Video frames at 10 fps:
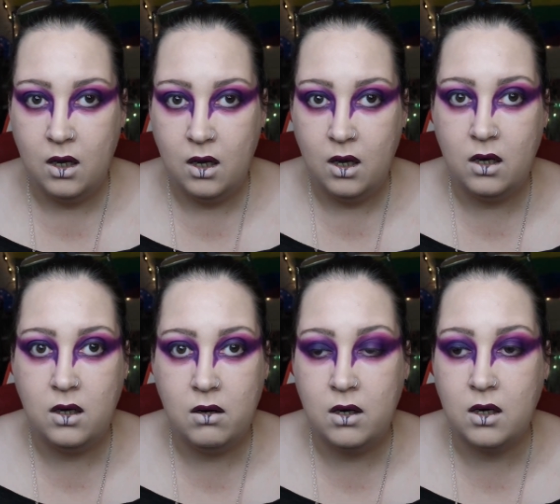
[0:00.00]
And
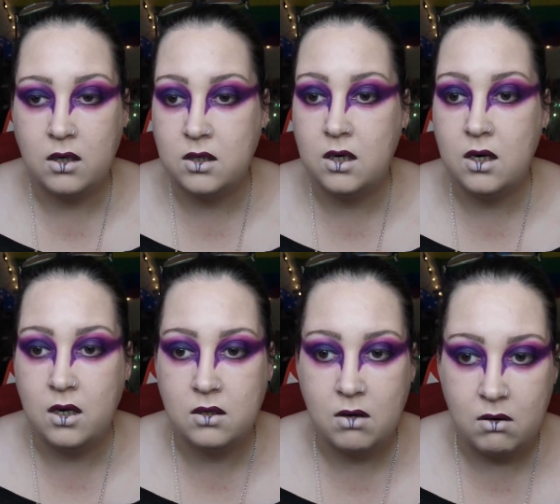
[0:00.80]
now I'm going to sit like
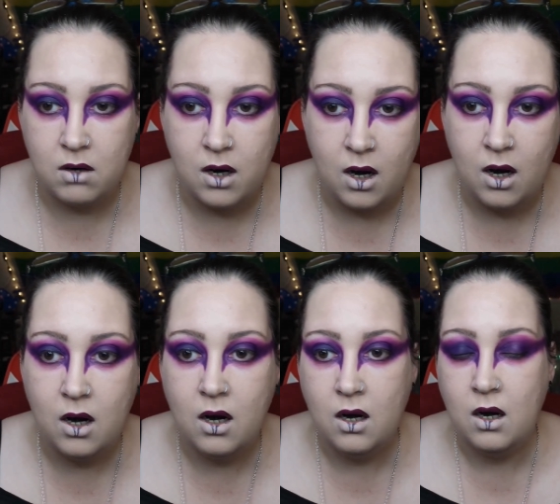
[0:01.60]
this for a bit,
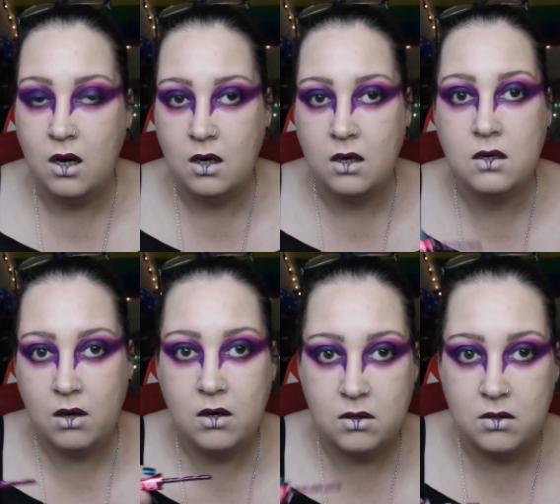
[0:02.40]

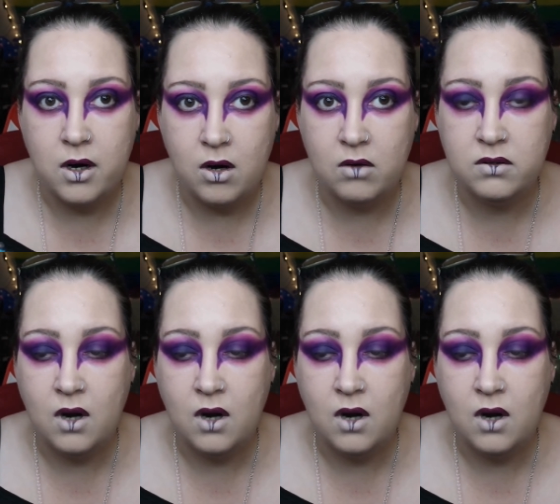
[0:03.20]
so it'll dry off.